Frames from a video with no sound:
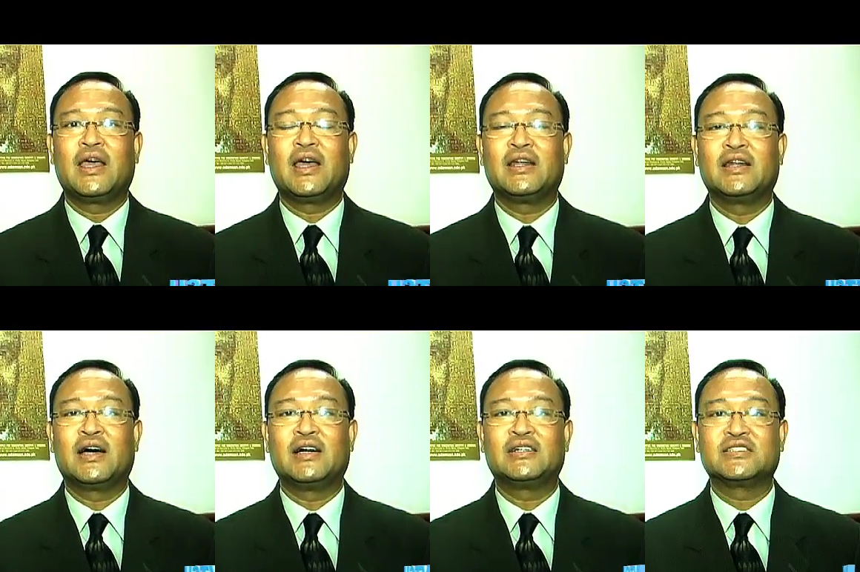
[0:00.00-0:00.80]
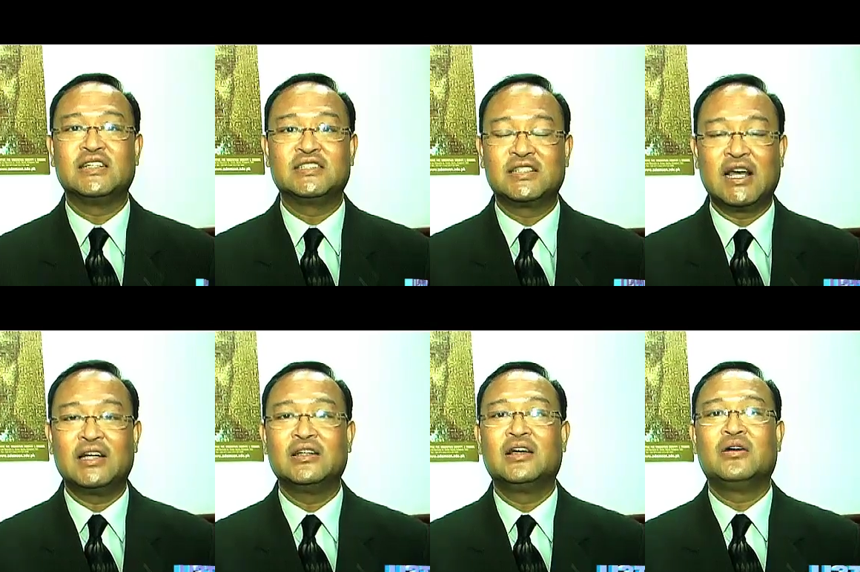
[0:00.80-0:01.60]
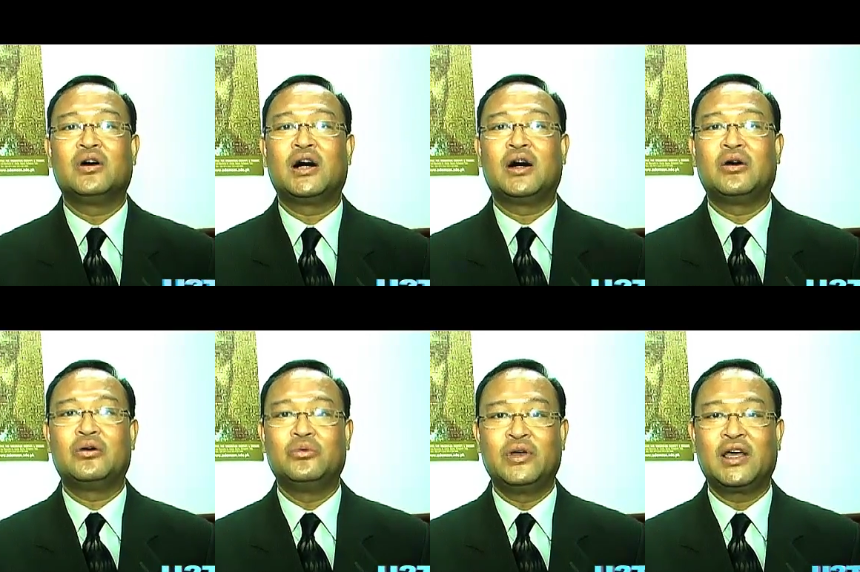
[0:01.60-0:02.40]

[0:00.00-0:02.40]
And uh, since then, uh, we